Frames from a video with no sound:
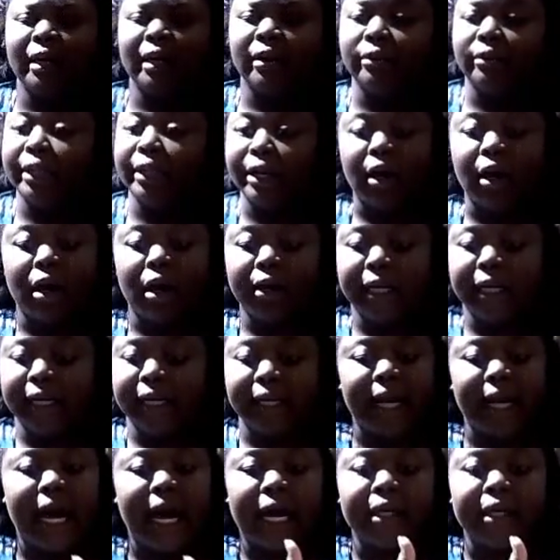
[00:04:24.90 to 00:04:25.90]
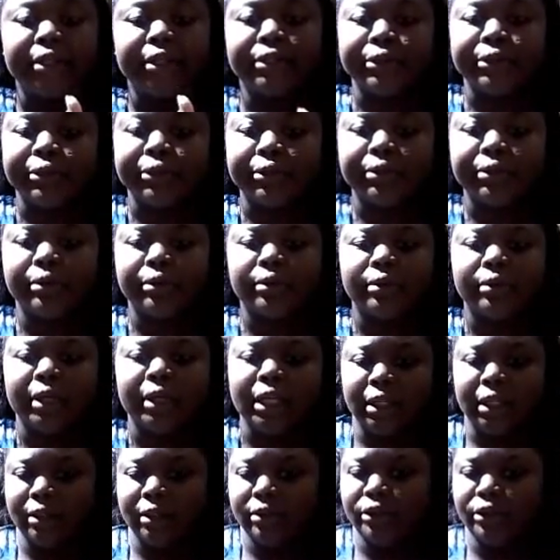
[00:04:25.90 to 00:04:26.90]
they're already in high school,
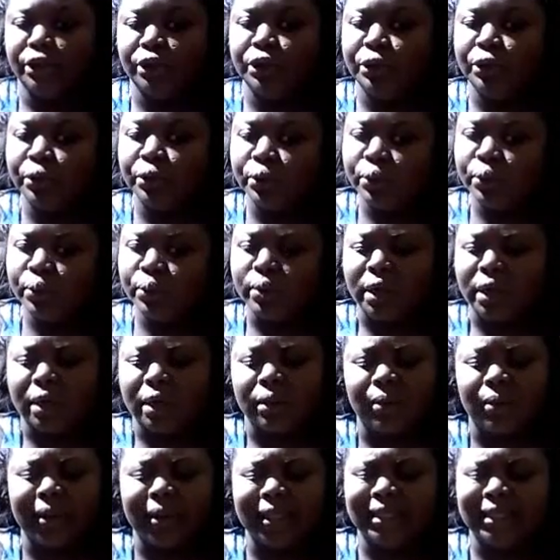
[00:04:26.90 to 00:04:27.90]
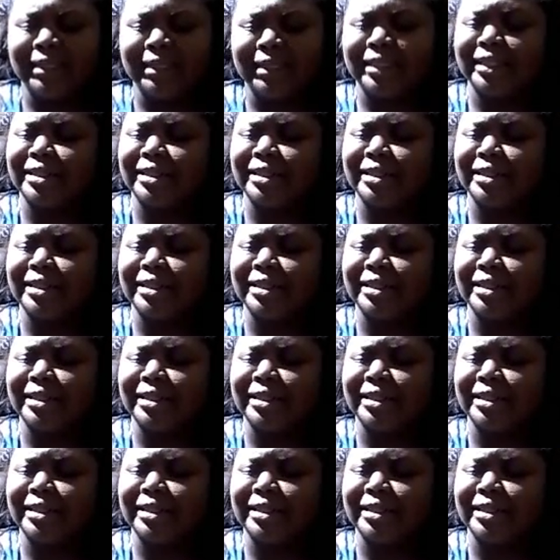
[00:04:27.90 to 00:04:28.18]
and you are willing to